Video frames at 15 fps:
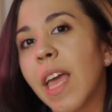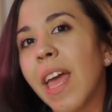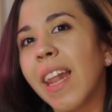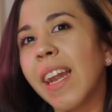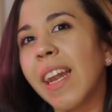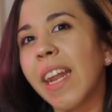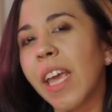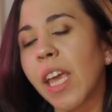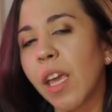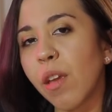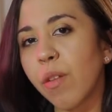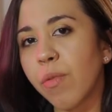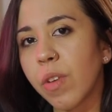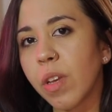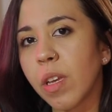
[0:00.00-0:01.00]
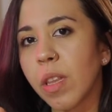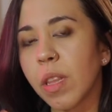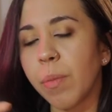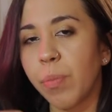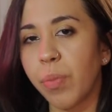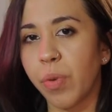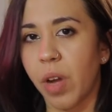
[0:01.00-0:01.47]
and leave the
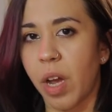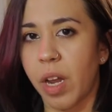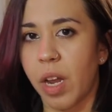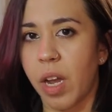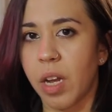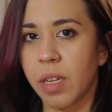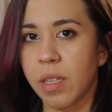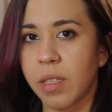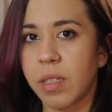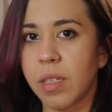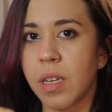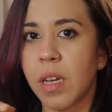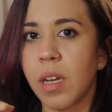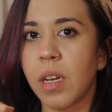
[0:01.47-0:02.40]
product